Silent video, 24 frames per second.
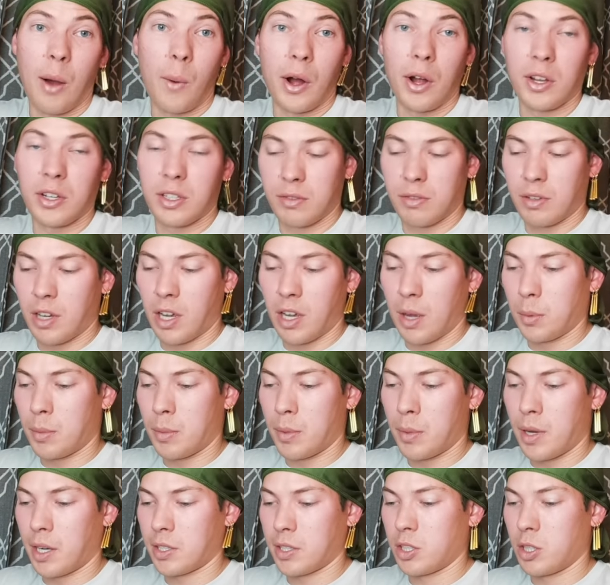I'll watch a couple
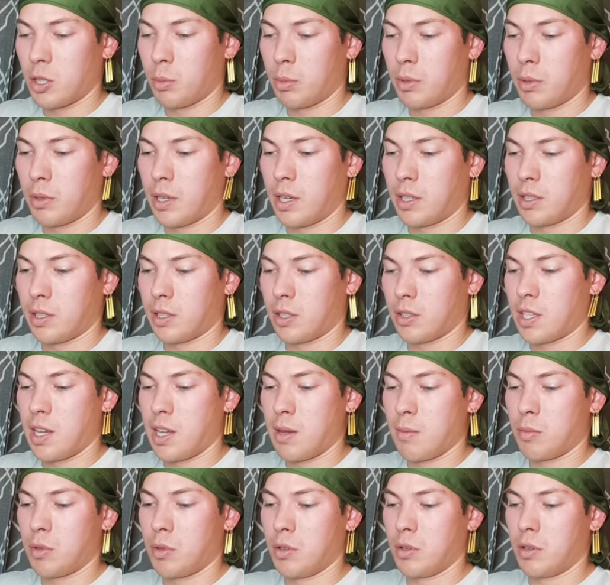box openings, I'll skim
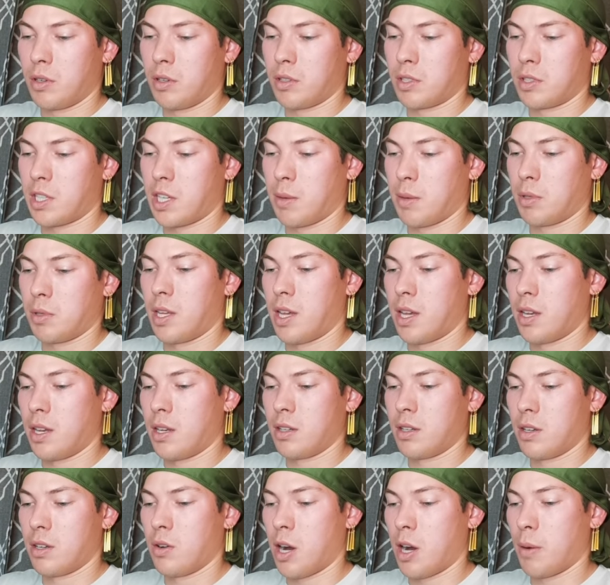through, and I'll skip to the end.
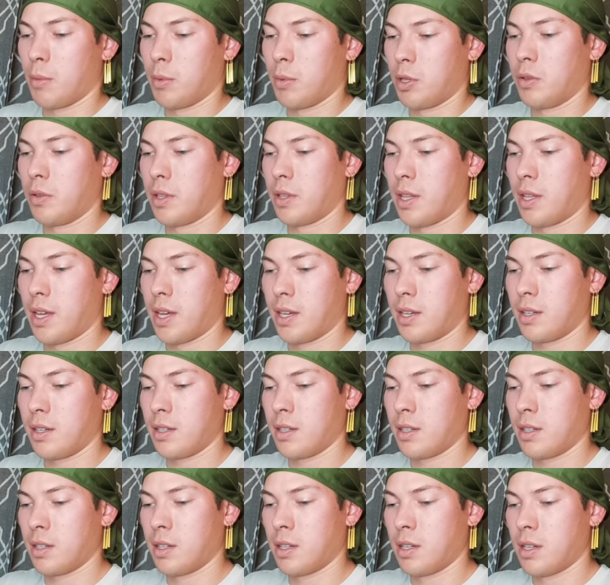No harm in doing that.
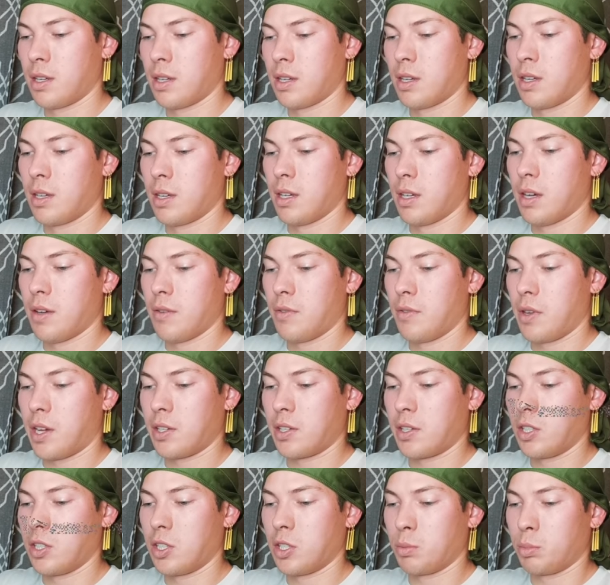If you guys
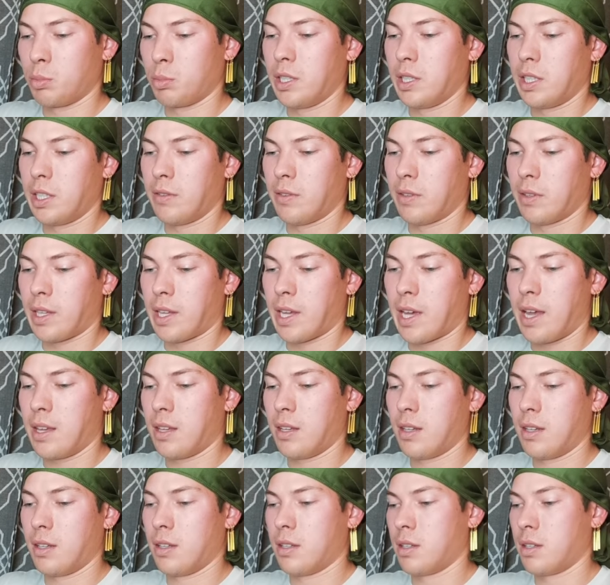could just please leave a like
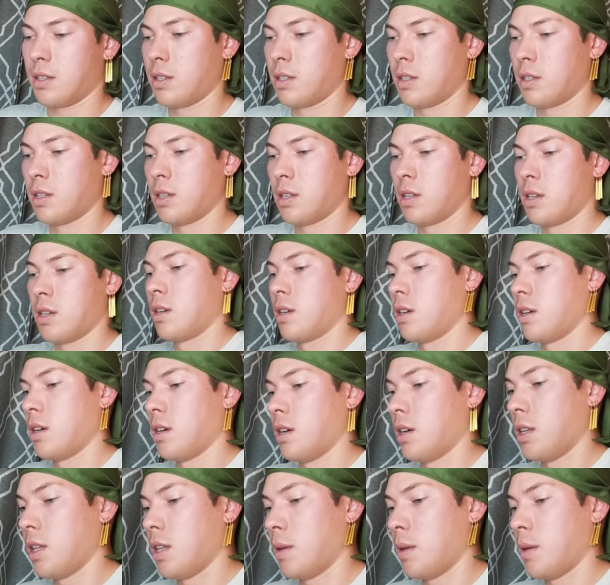and
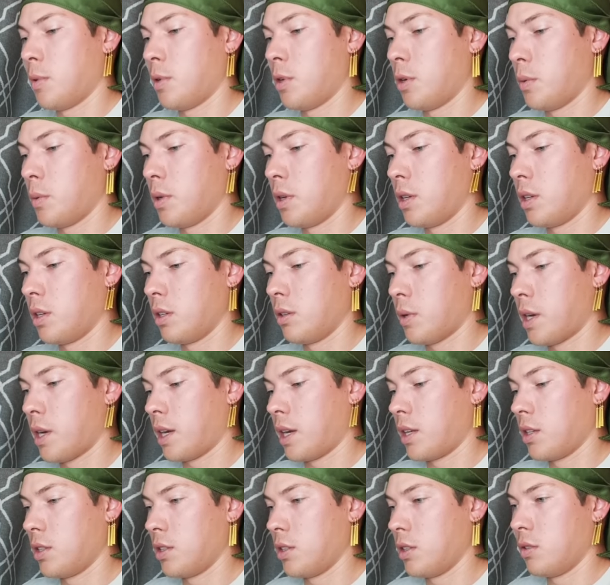uh, let me know what, can, what I
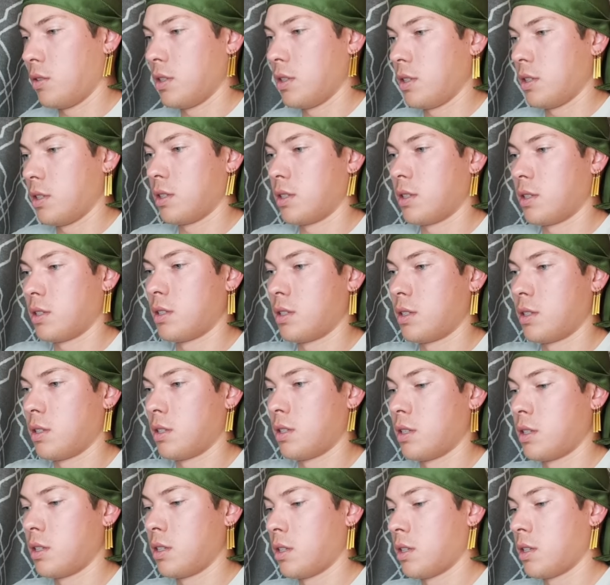can do to
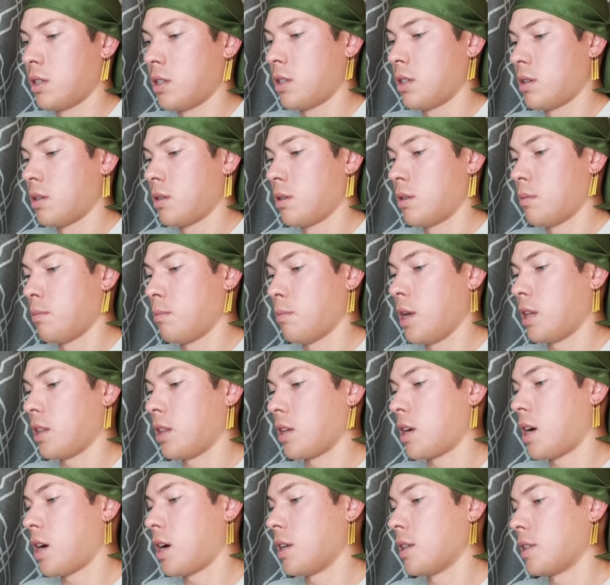make the
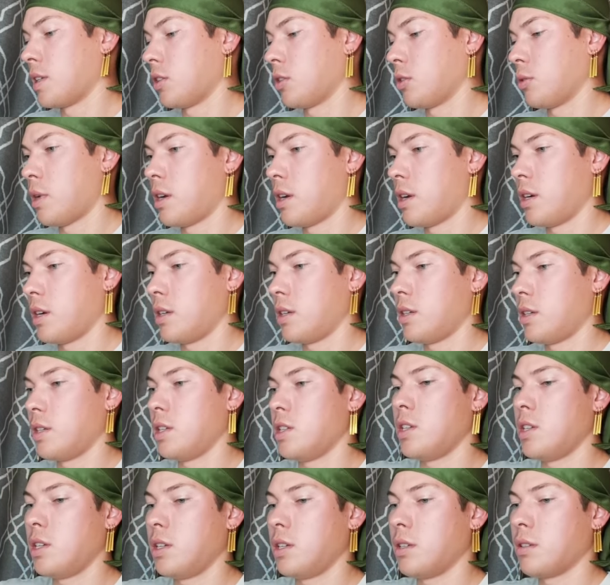content a little better,
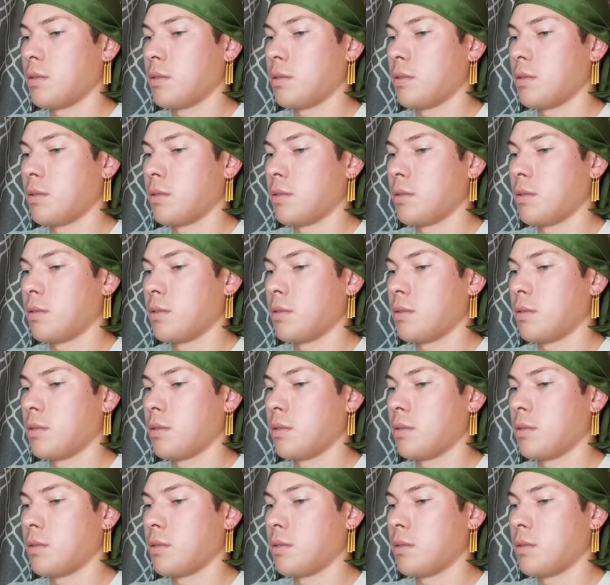Niji.